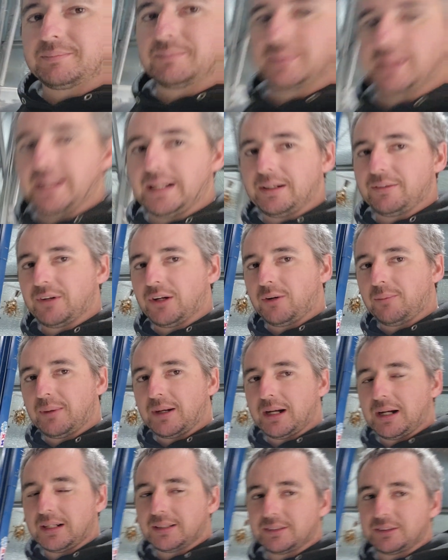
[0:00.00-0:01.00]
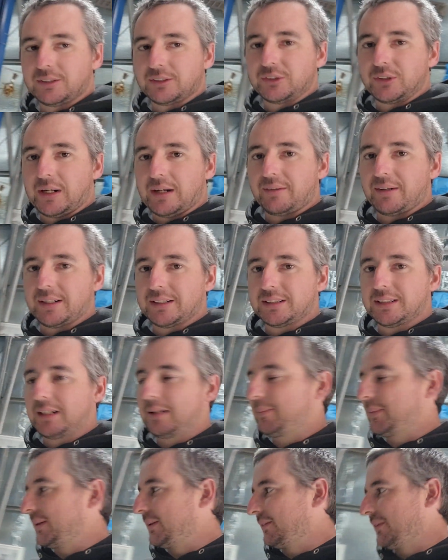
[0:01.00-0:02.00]
anti-roll bar. It's got a drag race set
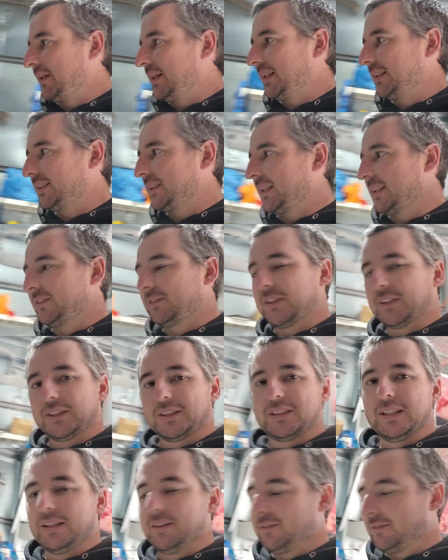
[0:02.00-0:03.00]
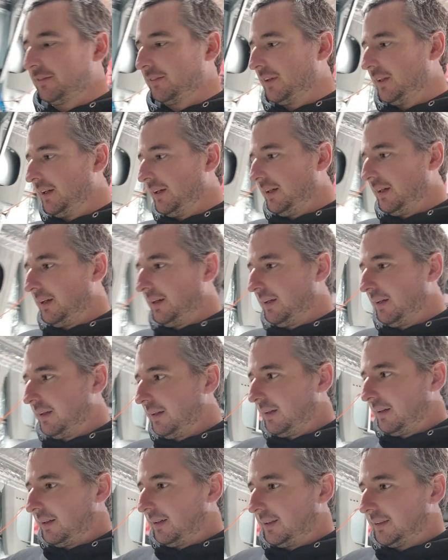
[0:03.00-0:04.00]
up in the rear, so it's very stiff.
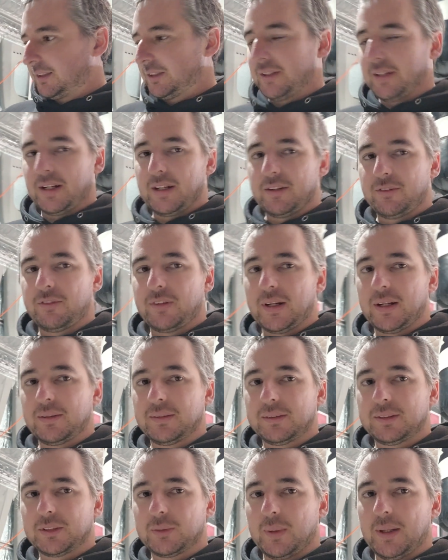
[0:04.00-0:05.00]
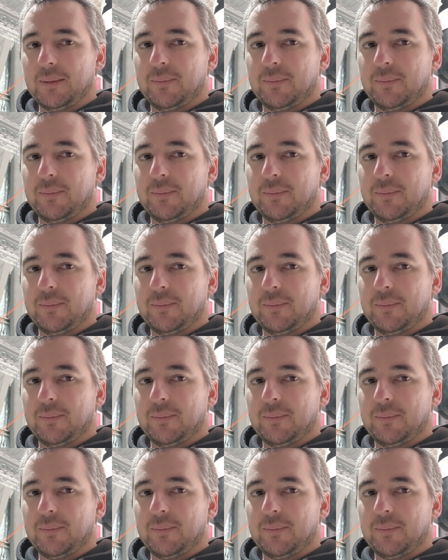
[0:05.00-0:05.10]
It's got no front sway